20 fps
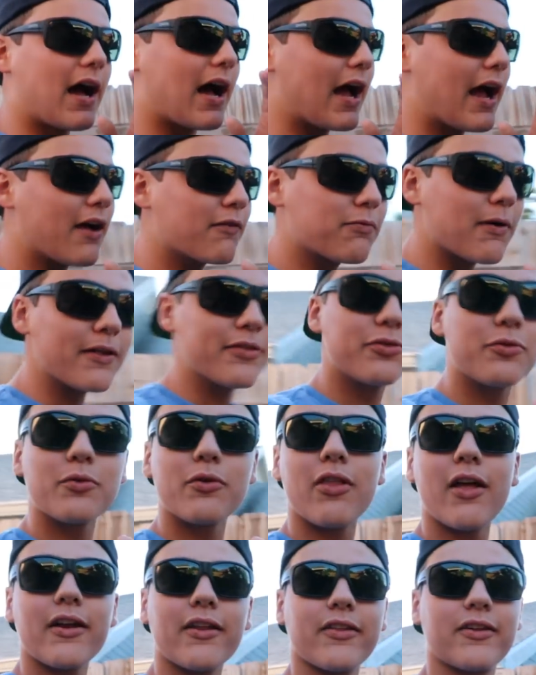I read through
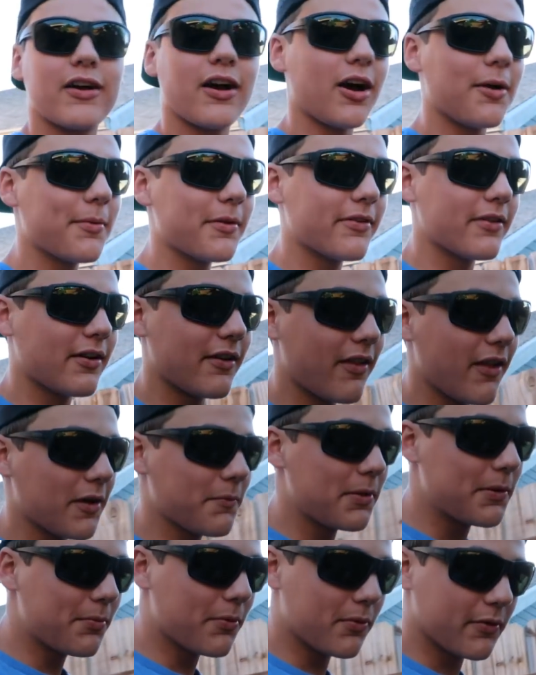a lot of the comments and a lot
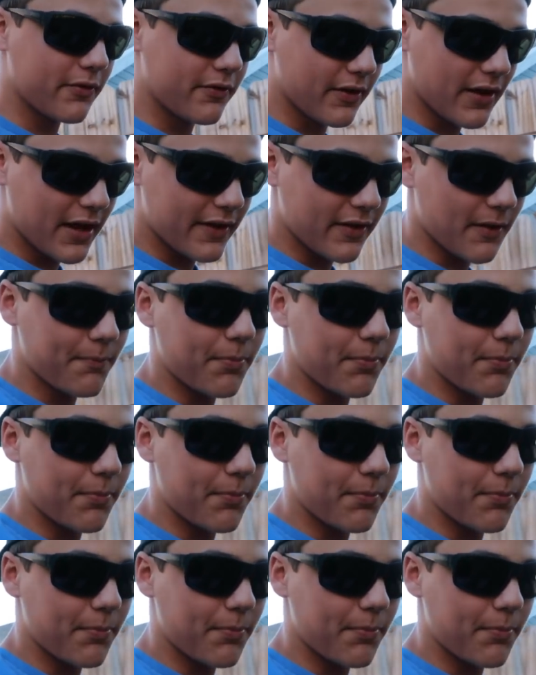of people were saying